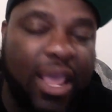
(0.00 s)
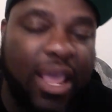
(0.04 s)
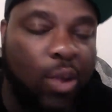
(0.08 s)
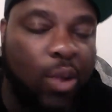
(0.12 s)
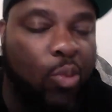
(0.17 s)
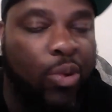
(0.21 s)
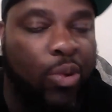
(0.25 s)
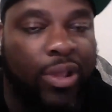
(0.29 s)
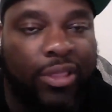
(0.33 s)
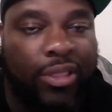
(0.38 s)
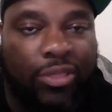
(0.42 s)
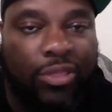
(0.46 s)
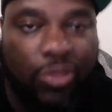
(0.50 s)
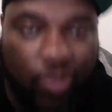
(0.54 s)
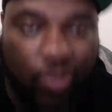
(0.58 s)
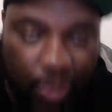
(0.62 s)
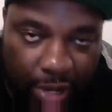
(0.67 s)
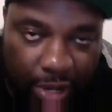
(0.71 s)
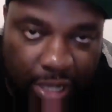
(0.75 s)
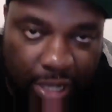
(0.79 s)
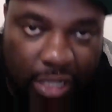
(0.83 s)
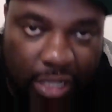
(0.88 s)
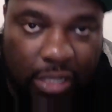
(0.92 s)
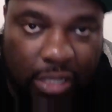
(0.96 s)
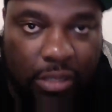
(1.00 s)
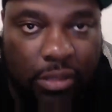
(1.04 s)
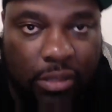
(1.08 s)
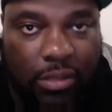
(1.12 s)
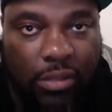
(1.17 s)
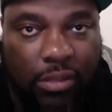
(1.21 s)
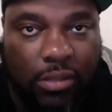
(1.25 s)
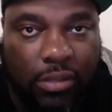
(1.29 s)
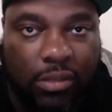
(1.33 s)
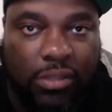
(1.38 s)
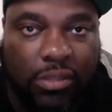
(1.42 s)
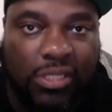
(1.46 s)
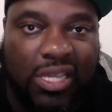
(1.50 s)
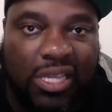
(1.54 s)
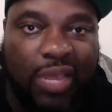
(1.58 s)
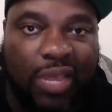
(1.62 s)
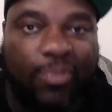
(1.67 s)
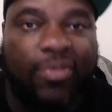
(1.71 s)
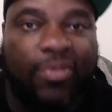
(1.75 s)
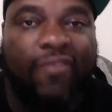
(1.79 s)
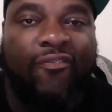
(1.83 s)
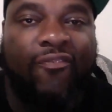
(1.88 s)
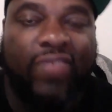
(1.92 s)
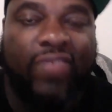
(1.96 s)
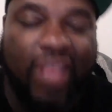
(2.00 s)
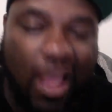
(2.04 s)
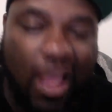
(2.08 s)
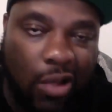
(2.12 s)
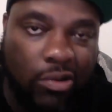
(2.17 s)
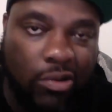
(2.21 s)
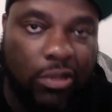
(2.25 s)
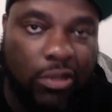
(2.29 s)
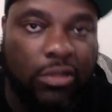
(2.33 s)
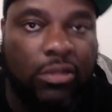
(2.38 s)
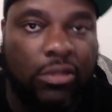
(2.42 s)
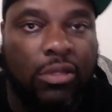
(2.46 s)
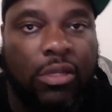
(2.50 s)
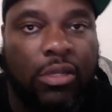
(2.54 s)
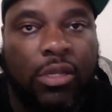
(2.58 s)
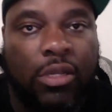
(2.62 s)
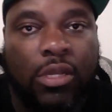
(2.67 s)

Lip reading: 813 Tampa, Florida.